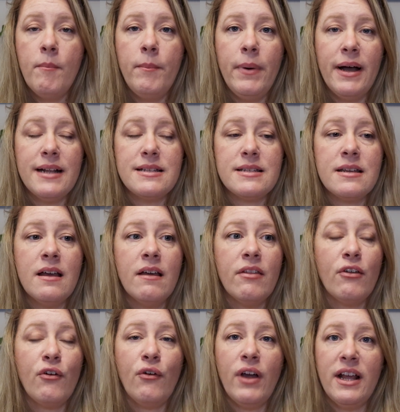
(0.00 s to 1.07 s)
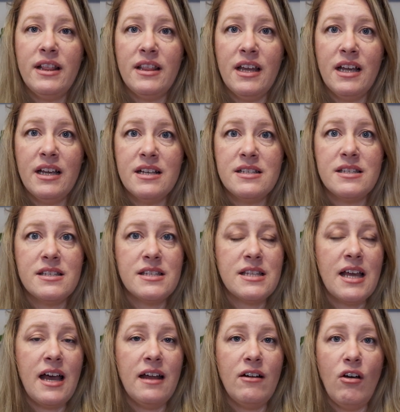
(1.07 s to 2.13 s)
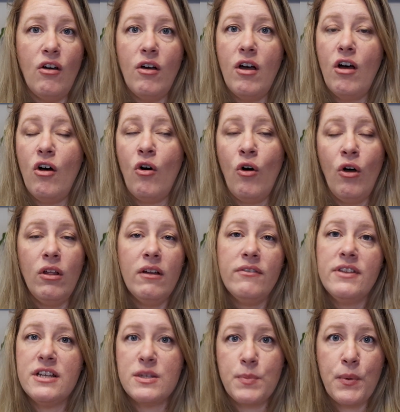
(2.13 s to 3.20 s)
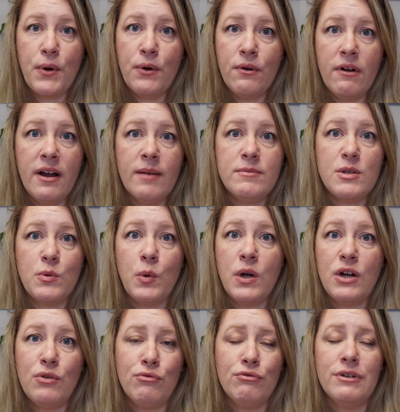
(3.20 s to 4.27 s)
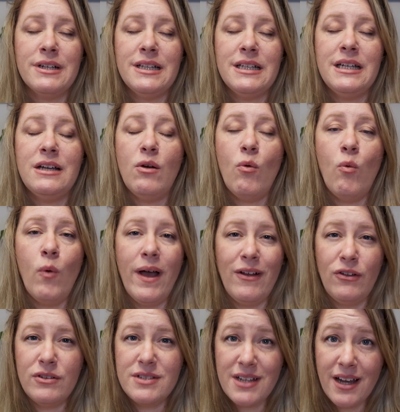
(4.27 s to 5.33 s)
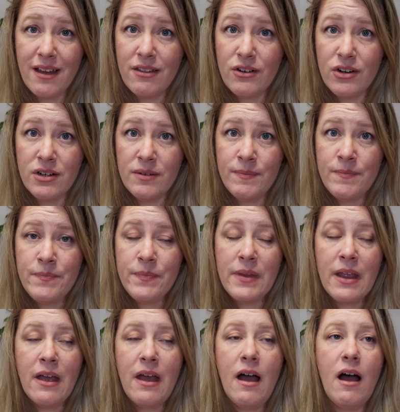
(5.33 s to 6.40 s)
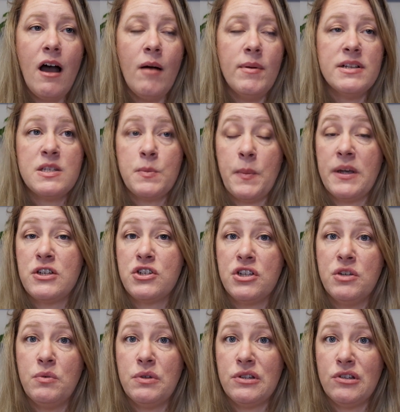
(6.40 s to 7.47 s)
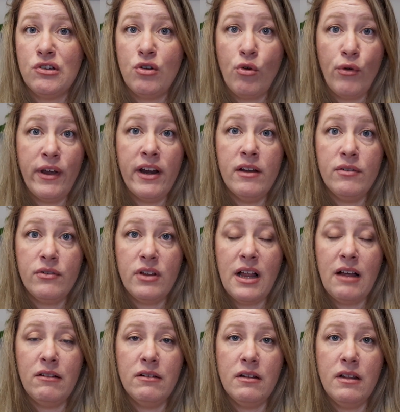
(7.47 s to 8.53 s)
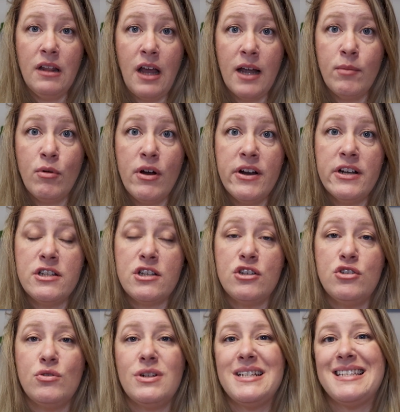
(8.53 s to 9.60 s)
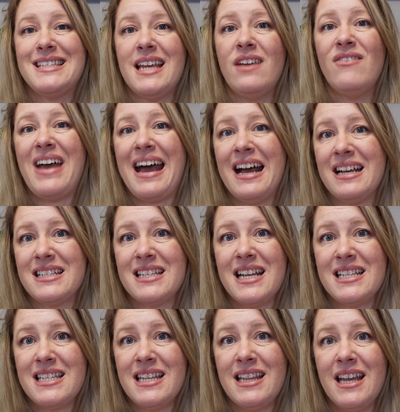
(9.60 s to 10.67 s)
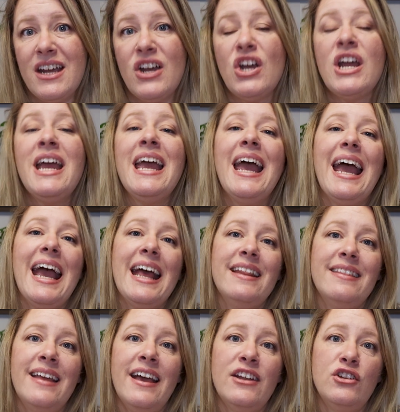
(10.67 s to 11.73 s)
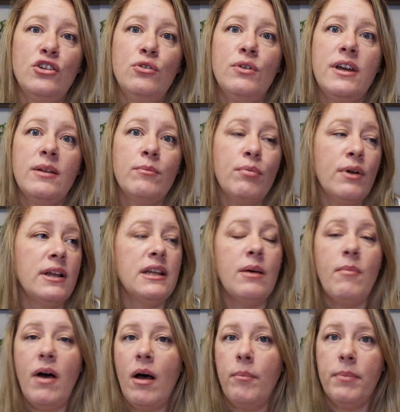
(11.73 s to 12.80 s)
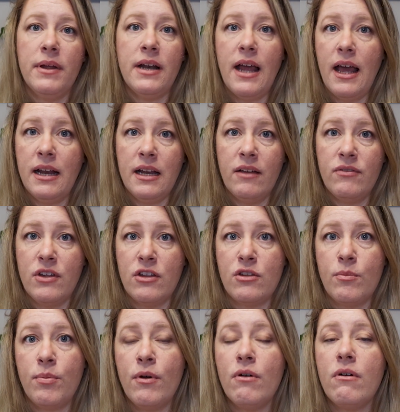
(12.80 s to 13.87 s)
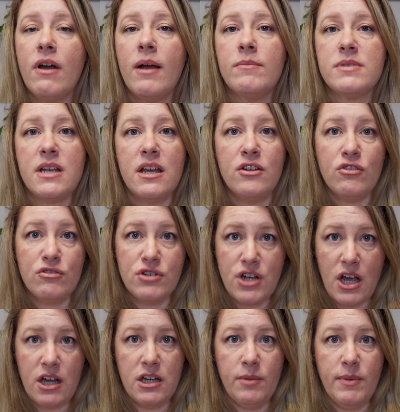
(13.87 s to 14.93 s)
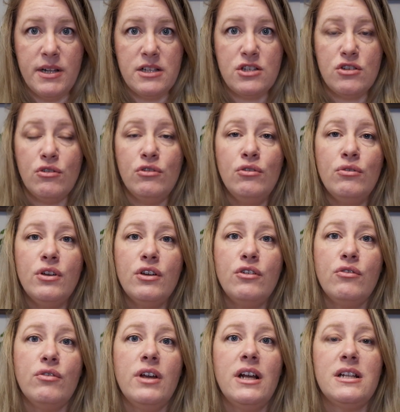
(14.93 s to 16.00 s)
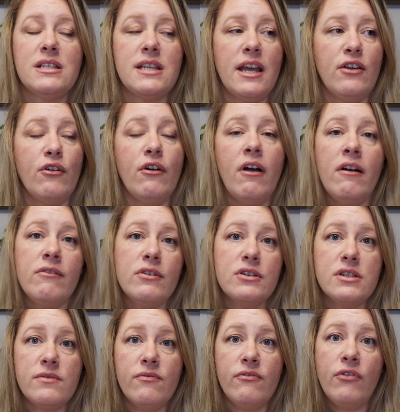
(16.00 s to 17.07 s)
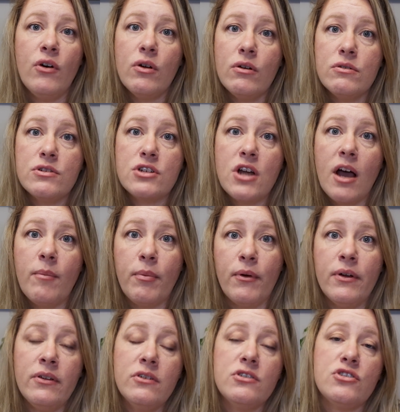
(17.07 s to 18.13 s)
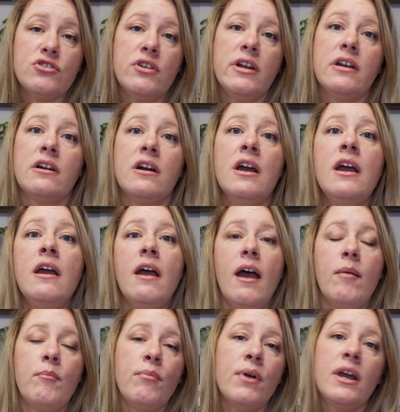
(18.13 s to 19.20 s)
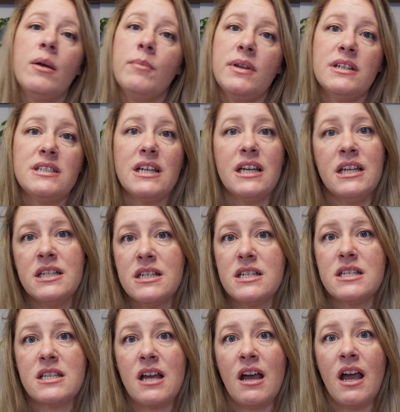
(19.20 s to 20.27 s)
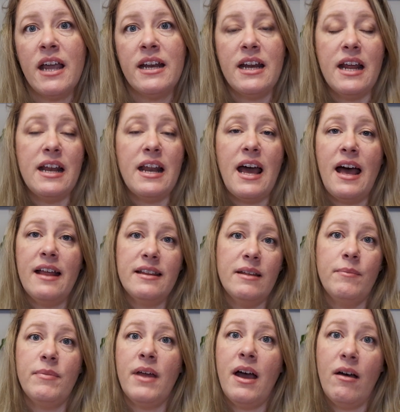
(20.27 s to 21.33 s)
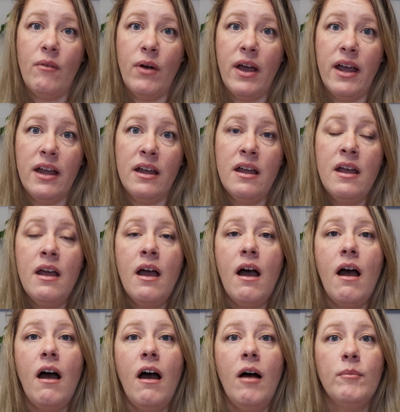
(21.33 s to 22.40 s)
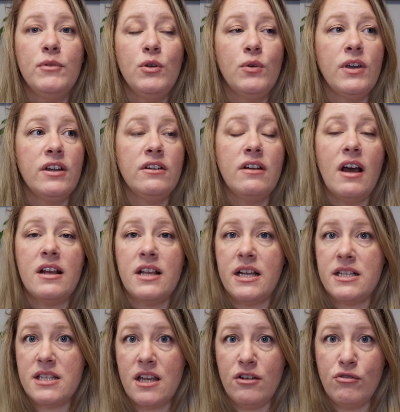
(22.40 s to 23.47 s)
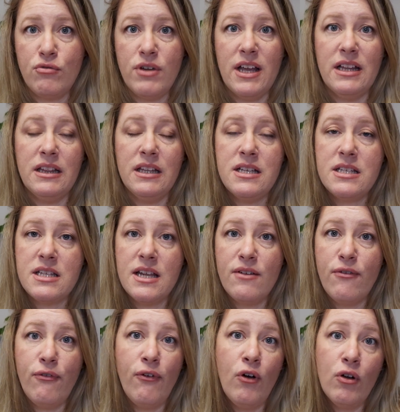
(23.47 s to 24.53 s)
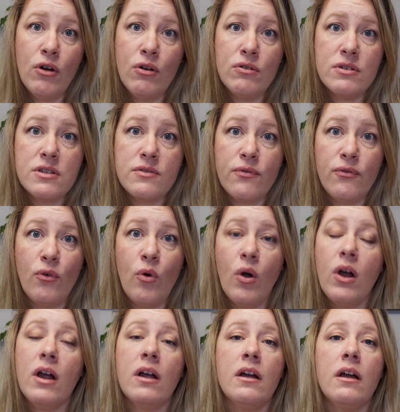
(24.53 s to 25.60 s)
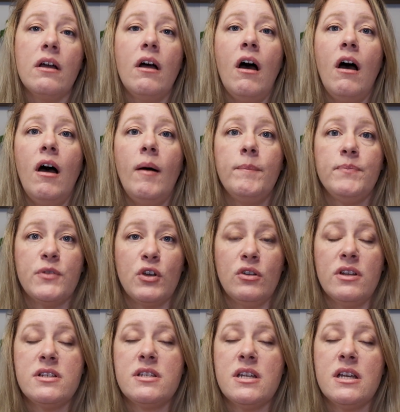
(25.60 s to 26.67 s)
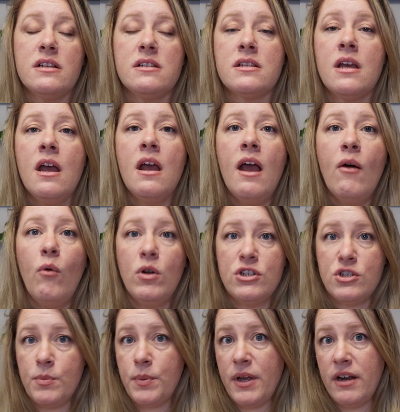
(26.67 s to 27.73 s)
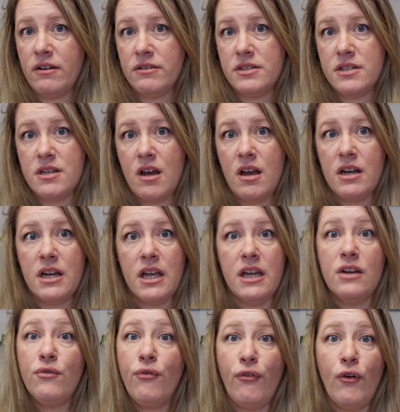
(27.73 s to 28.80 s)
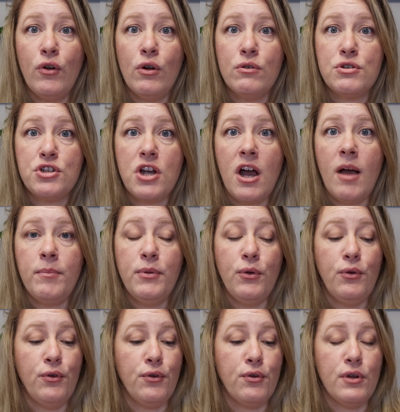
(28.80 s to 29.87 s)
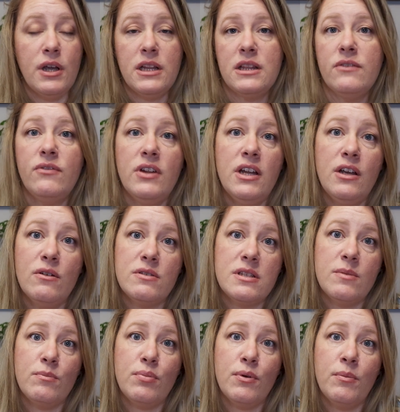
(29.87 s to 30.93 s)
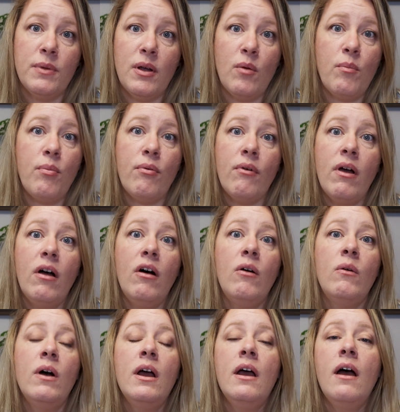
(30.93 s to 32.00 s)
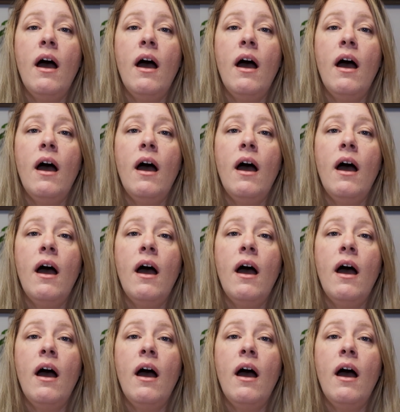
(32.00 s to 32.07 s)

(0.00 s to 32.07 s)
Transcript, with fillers: But the great thing is, is that all of these programs work really well together, um, especially with the Creative Cloud libraries, because you can save assets in there and then you can bring them up in any of the other programs in your document. So you could create, say, your covers in Photoshop or Illustrator and bring them into InDesign and add them that way. Um, you can, like I said, create listing photos for um, your listings. Once your planner is done in Photoshop, you can create the videos in Premiere Pro.